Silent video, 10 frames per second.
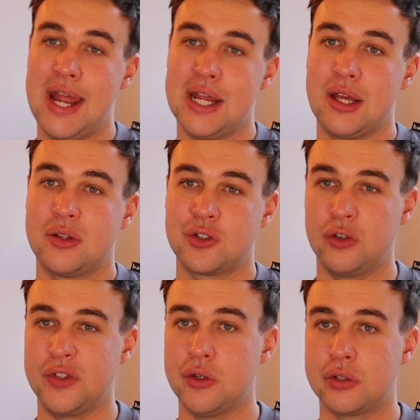a sort
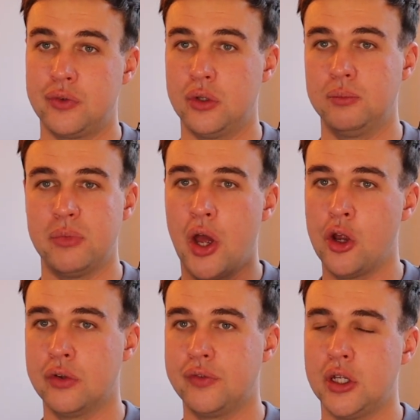of useful
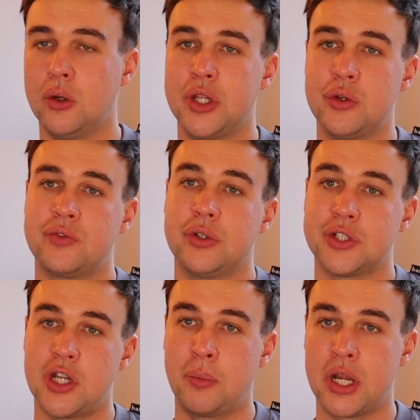overview, a useful
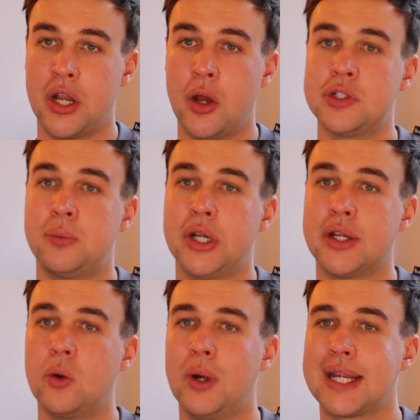summary. I know it's a pretty
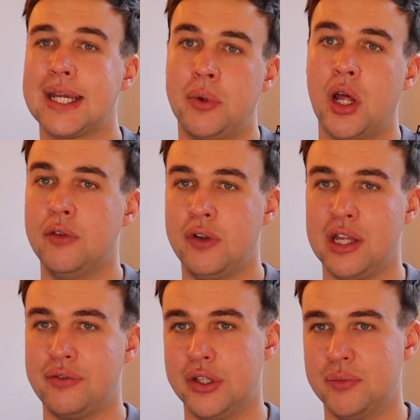quick, but hopefully
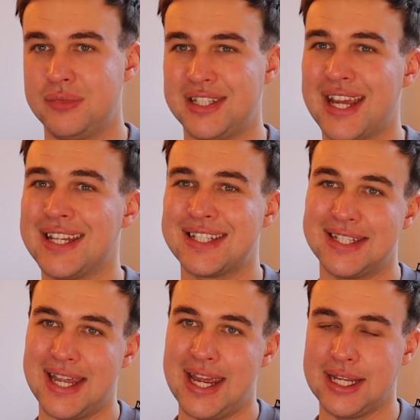if the
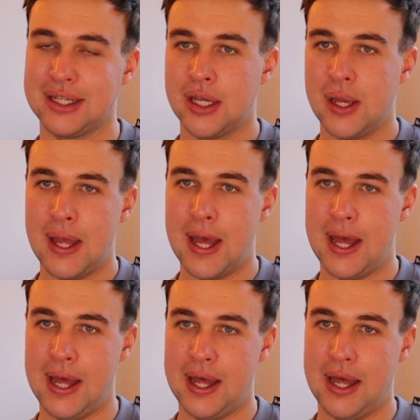day-to-day
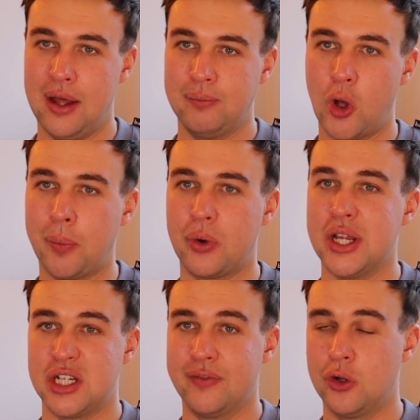
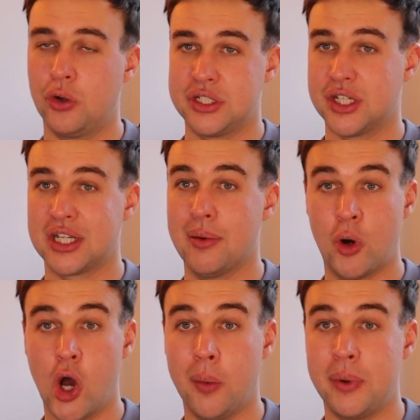operation of an audit does get
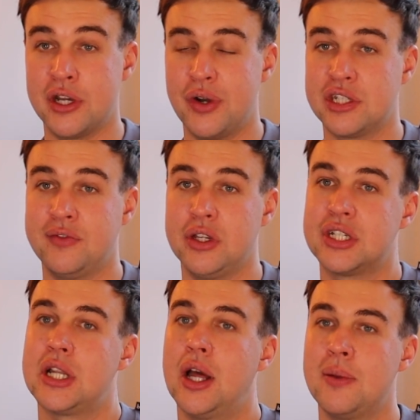brought up in your interview, you're
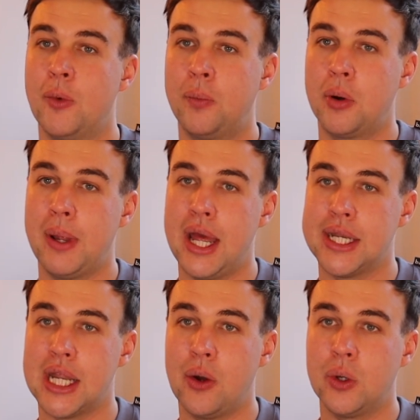slightly more
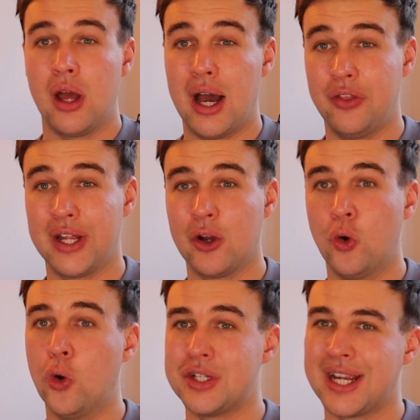prepared now. I think
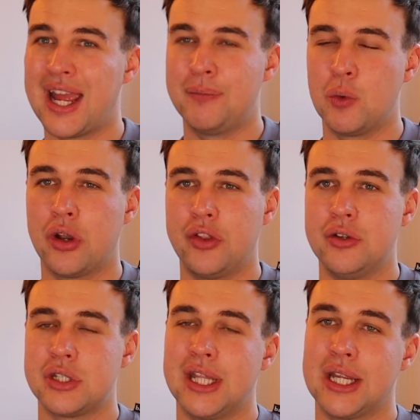audit can be one of
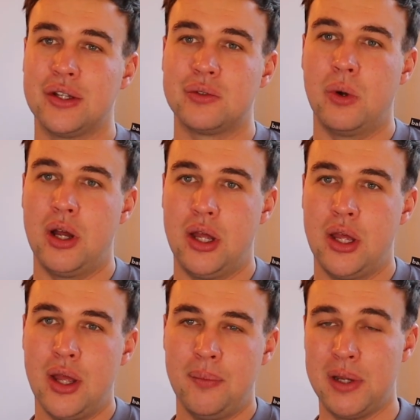those things
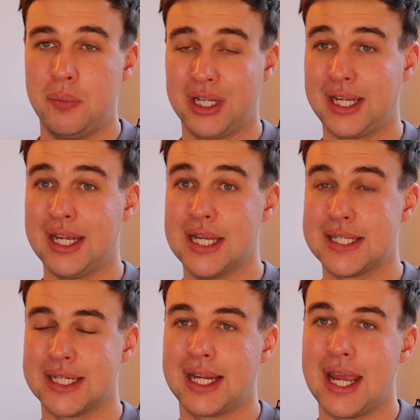where people are keen
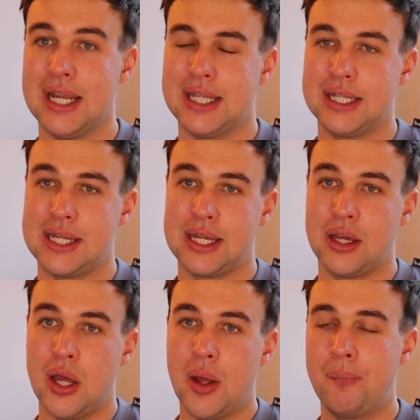to get
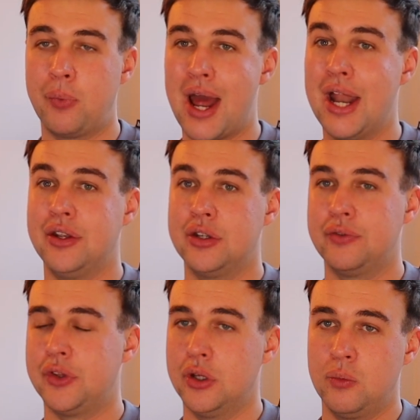the brand
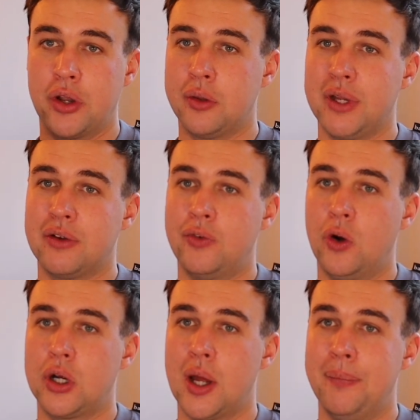of one of the big
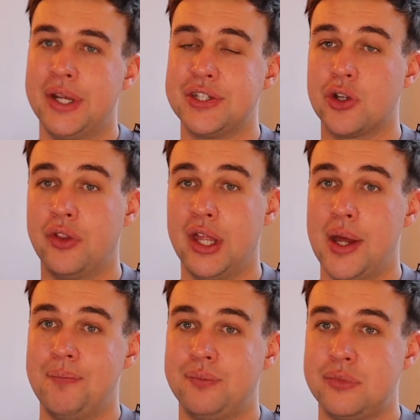four companies on
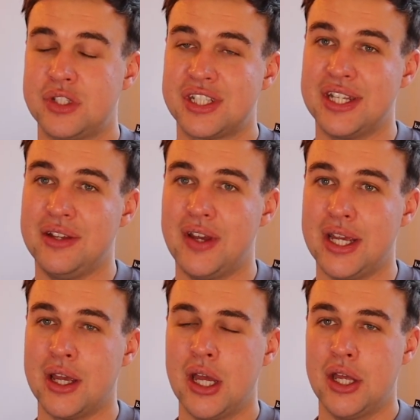their
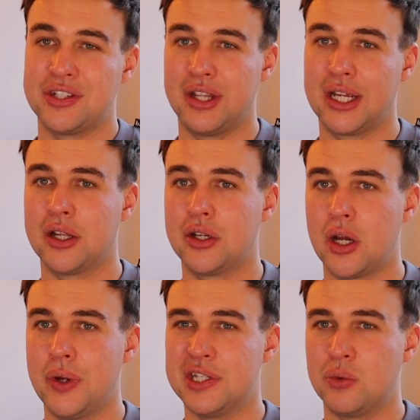CV, so they can
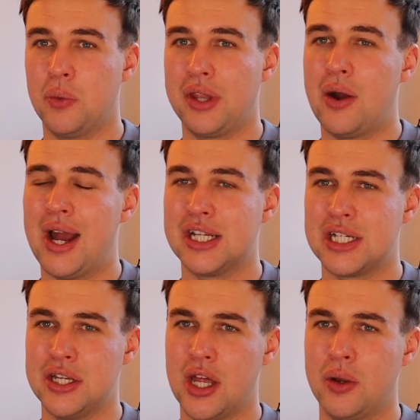go into it without
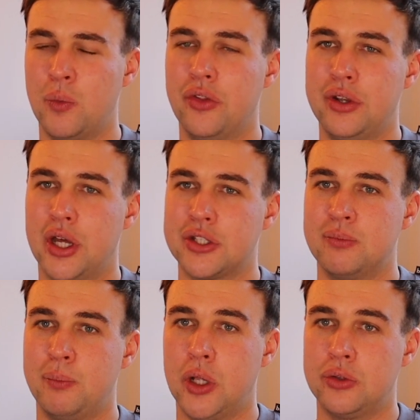actually knowing what the nuts
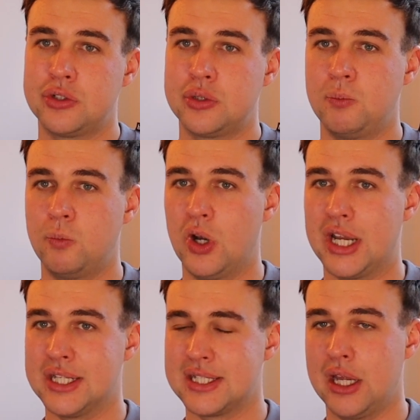and bolts
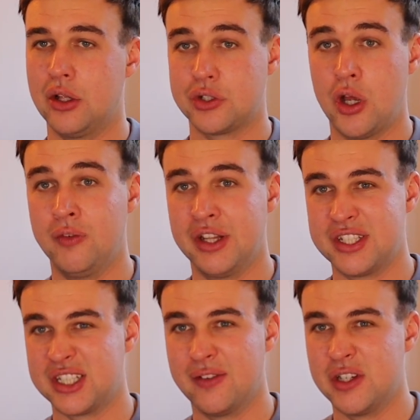really entail. So hopefully
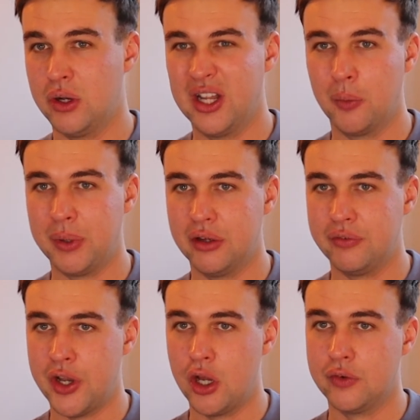this has given you a little bit
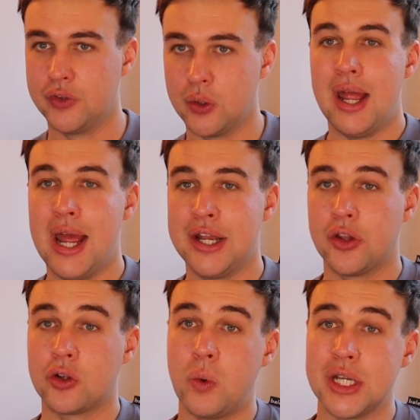of an overview. Any
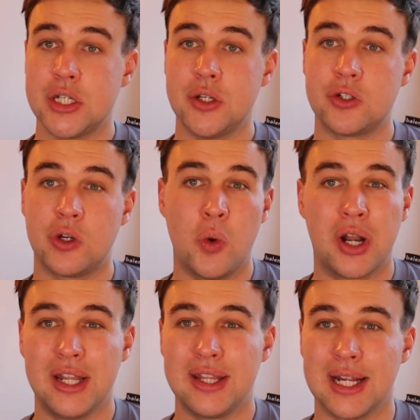other questions or you want
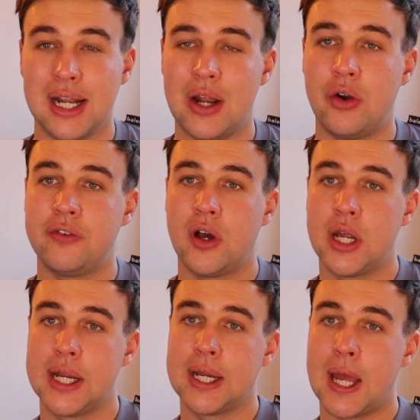anything
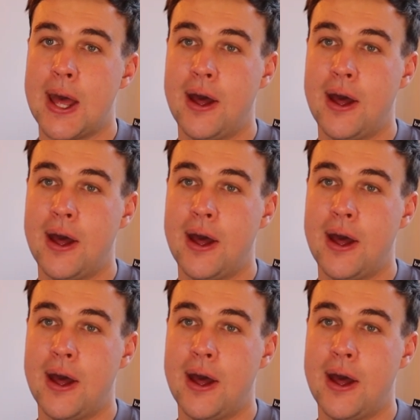clarifying,